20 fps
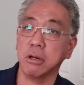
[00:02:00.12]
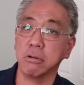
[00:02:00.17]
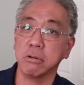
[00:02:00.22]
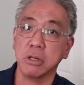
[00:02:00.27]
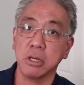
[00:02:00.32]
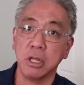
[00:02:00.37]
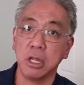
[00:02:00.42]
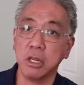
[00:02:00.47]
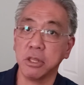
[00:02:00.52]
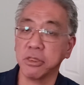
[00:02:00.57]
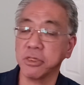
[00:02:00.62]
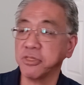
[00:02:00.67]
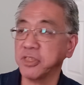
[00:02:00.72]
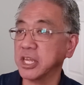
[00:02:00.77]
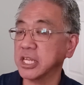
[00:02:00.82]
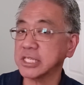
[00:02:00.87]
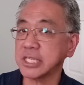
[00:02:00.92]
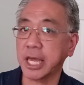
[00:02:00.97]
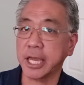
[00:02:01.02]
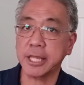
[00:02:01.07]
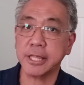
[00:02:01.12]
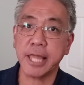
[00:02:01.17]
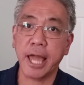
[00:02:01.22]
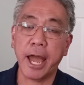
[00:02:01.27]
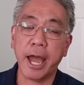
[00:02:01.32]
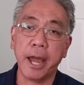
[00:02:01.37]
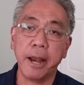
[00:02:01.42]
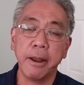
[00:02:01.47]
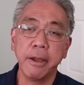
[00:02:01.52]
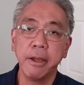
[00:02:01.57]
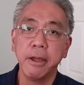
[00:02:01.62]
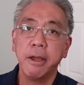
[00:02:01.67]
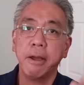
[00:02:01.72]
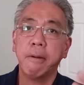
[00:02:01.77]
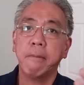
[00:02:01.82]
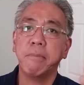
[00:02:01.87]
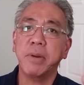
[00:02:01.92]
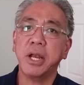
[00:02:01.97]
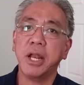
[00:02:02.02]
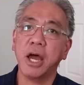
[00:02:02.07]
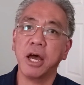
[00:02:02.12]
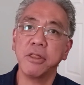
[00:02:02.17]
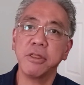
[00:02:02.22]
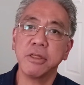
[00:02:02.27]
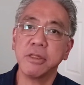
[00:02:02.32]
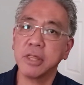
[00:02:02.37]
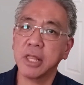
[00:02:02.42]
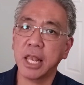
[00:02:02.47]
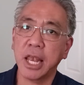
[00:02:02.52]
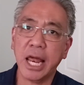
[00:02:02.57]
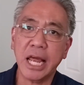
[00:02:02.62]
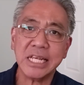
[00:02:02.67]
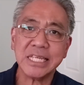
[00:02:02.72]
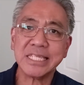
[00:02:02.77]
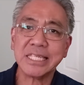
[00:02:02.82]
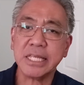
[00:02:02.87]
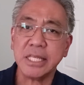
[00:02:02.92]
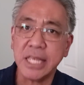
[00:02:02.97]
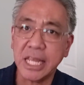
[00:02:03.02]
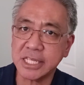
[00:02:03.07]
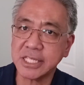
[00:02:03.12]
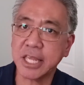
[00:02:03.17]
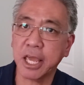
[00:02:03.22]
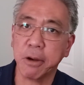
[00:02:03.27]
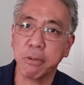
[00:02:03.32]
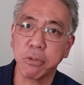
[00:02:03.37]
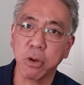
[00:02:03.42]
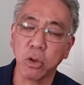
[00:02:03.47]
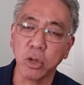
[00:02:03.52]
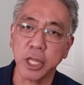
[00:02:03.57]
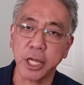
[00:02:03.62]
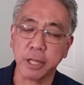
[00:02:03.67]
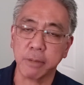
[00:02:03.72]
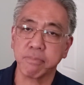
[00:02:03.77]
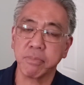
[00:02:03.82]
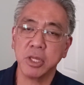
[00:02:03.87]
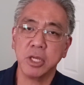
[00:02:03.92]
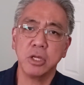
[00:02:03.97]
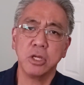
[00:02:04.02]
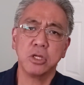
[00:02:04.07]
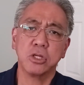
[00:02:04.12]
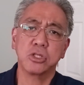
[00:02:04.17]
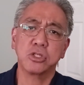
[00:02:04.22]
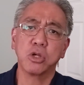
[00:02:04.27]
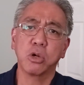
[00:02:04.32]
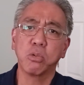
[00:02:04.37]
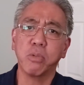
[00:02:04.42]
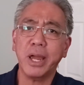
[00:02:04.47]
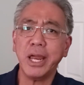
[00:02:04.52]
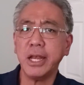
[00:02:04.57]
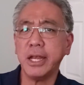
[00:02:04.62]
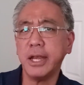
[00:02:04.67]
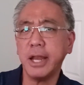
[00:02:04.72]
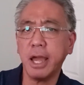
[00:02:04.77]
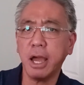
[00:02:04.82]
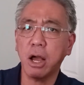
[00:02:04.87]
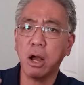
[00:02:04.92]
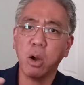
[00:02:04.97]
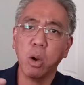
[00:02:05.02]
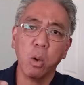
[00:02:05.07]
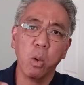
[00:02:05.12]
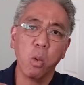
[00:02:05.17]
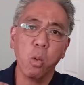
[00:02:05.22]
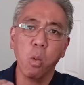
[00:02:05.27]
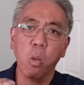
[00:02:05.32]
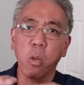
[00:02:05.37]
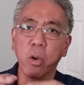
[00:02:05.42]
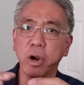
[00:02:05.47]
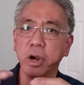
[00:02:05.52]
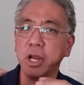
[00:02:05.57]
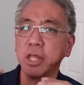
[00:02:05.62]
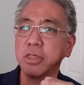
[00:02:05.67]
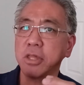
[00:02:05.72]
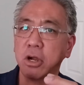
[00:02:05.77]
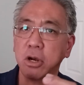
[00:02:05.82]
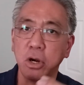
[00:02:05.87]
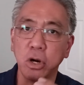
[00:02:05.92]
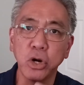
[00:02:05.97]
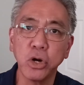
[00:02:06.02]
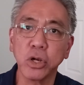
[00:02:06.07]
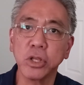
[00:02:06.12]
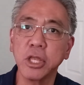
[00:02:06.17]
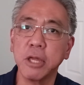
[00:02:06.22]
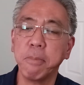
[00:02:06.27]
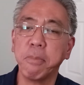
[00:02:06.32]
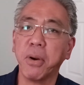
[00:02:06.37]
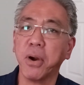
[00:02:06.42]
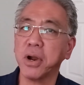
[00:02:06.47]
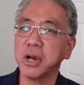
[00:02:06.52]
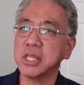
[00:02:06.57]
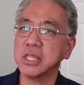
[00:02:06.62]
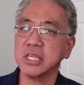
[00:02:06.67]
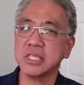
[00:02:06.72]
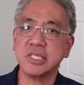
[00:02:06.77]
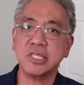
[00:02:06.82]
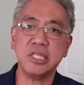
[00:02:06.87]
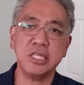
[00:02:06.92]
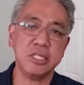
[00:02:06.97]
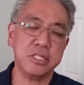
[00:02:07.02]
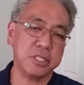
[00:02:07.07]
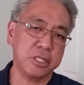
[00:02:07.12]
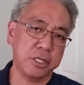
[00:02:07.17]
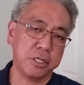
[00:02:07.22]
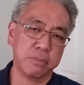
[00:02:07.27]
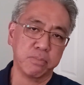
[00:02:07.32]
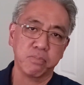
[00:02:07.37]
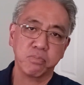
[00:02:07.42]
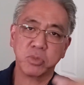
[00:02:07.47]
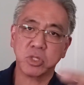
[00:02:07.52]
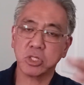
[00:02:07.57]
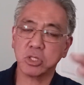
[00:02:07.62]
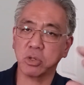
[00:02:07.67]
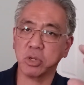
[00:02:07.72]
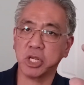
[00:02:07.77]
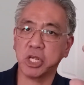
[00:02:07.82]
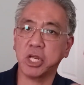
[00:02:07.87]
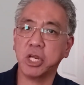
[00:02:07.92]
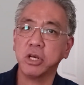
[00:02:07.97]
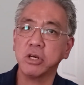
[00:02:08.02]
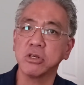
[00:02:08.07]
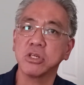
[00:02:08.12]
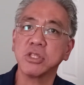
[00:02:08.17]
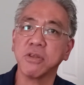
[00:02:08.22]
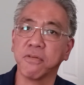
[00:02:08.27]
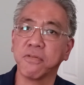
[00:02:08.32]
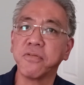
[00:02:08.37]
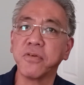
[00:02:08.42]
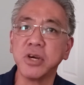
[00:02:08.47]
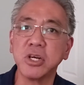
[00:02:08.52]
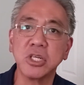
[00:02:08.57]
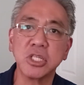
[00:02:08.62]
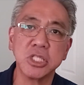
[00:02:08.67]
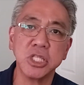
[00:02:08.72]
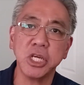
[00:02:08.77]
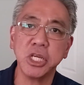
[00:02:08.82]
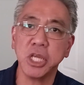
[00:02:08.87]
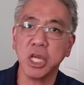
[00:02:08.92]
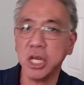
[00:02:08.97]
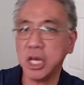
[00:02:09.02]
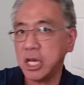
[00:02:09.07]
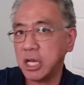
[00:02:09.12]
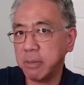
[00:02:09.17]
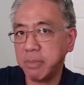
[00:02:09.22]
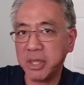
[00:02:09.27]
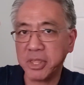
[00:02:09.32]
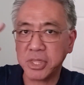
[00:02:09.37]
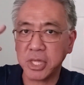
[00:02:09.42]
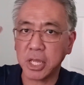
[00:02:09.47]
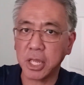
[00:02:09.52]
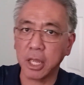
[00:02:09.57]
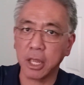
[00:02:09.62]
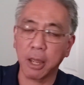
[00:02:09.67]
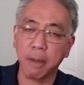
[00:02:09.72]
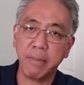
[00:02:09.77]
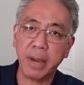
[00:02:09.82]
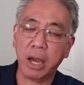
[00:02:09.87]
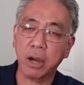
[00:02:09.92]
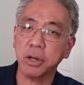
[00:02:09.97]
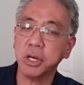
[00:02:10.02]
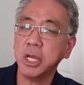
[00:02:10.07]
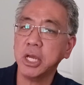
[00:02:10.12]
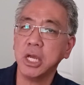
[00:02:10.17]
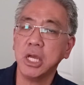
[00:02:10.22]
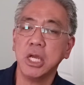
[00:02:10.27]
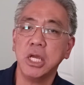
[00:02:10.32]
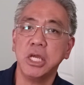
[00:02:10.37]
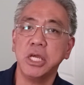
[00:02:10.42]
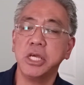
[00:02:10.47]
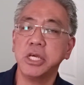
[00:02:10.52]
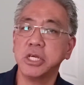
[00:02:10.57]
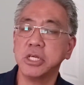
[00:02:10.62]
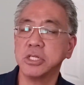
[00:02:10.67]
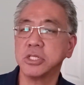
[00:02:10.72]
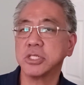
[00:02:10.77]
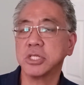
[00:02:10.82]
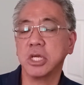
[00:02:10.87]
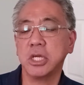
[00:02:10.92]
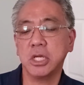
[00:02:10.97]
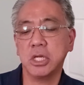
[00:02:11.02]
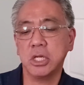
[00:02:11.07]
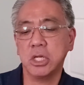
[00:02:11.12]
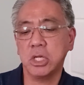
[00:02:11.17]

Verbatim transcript: you know, things like that. But other than that, let's get rolling. So right now we're in the early part of the season. So here's the first thing you need to be thinking about is